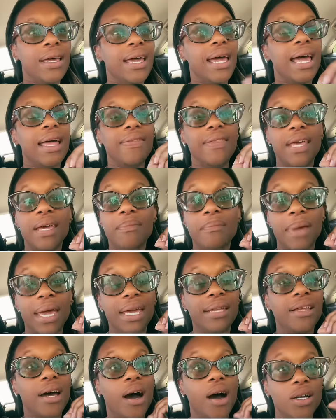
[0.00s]
And then
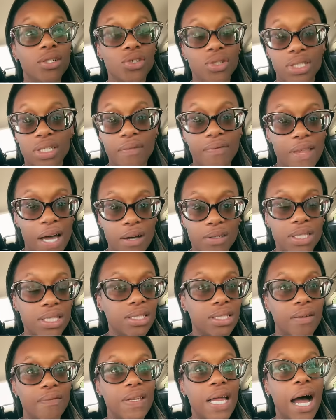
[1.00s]
made hundreds of thousands
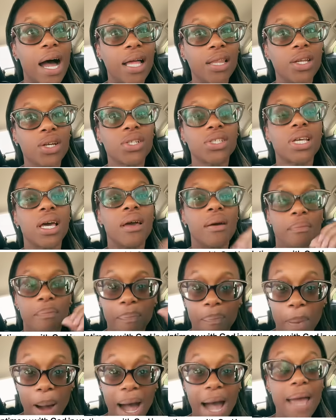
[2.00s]
of dollars
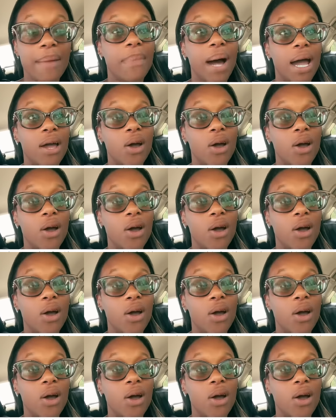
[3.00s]
by my